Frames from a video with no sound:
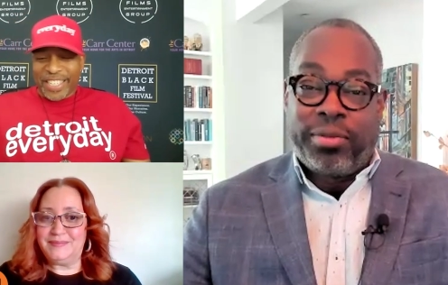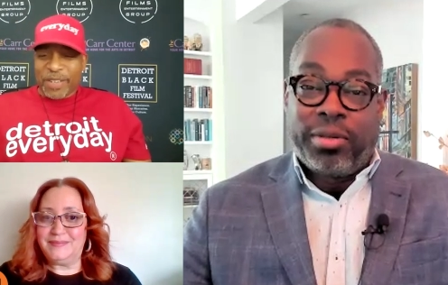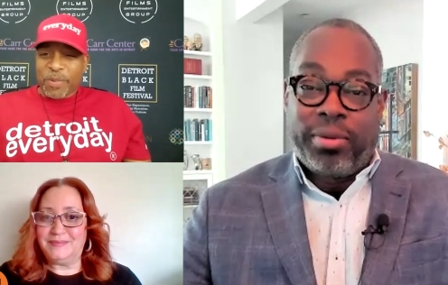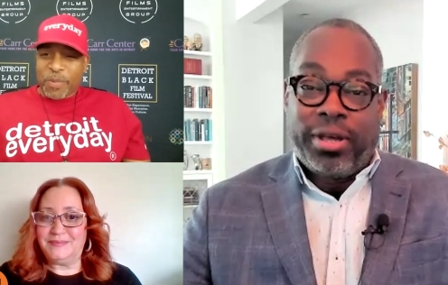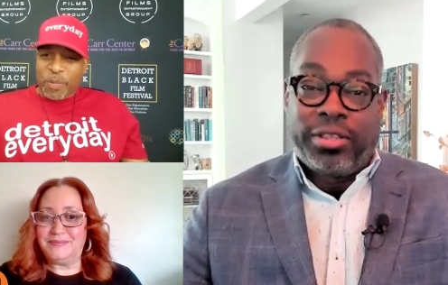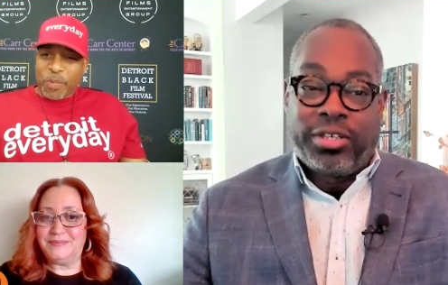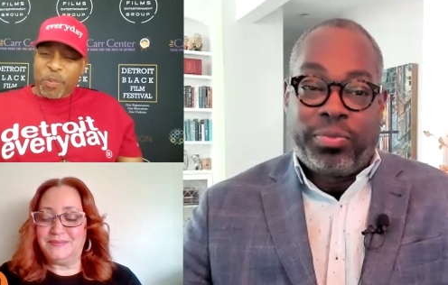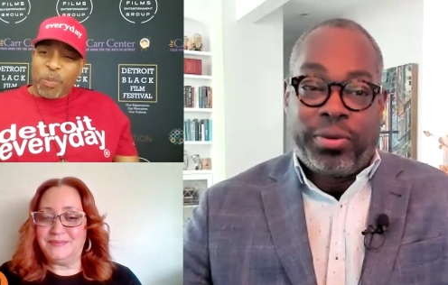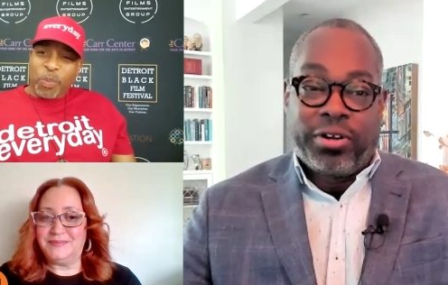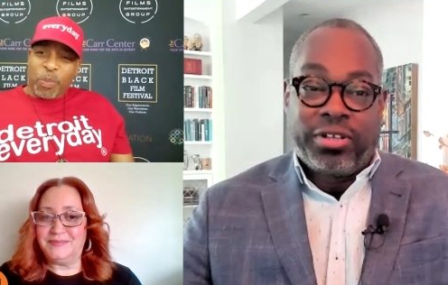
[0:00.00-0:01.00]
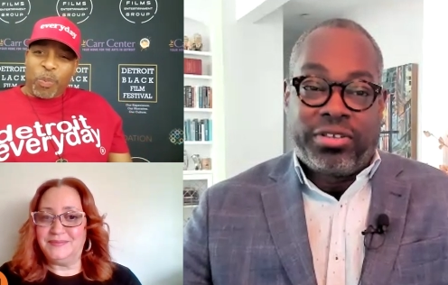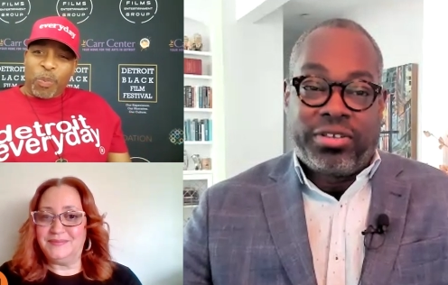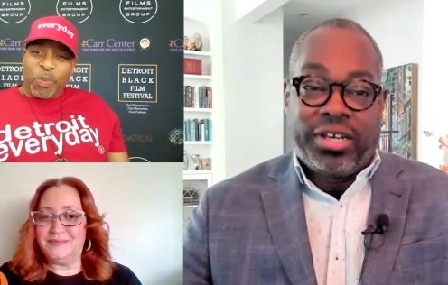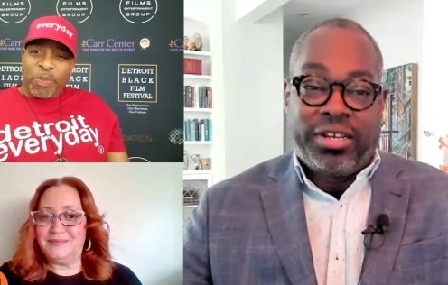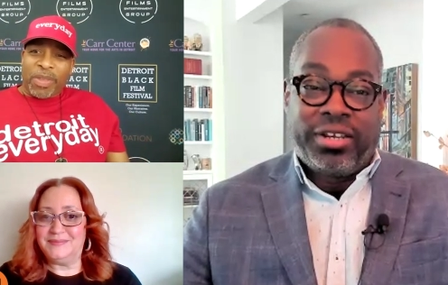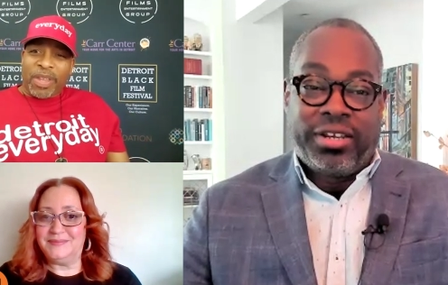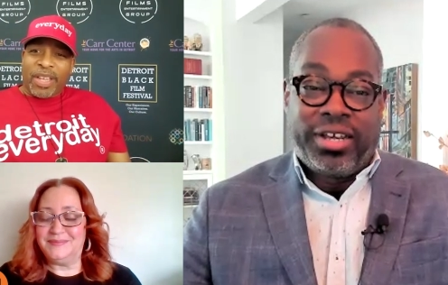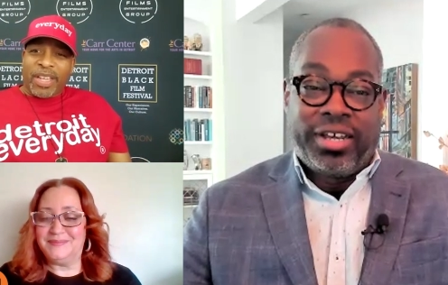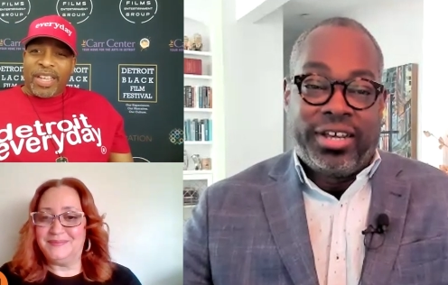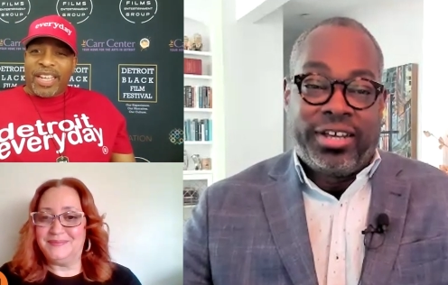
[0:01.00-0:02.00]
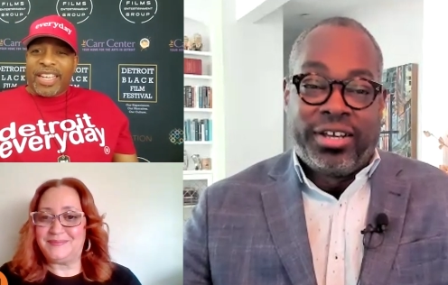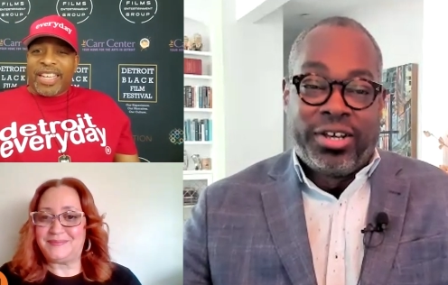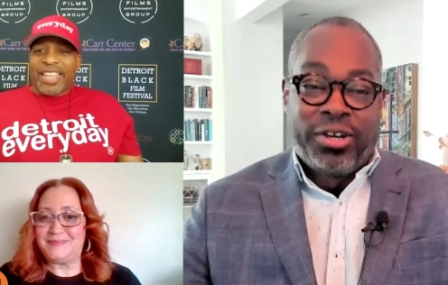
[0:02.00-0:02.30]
Speaker 1: me about the spirits and uh,